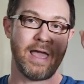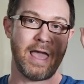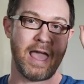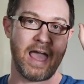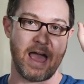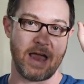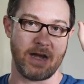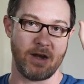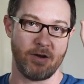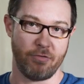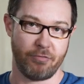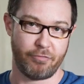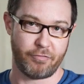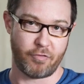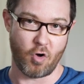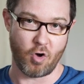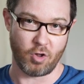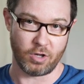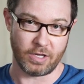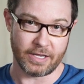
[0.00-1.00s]
and
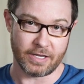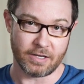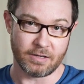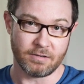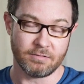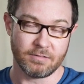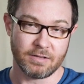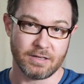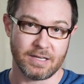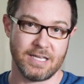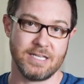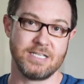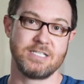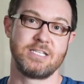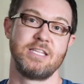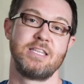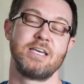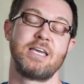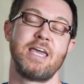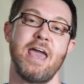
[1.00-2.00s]
falling
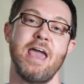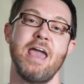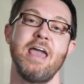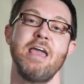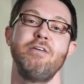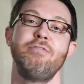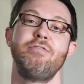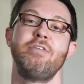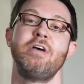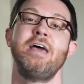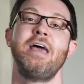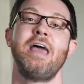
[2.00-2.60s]
into the cave,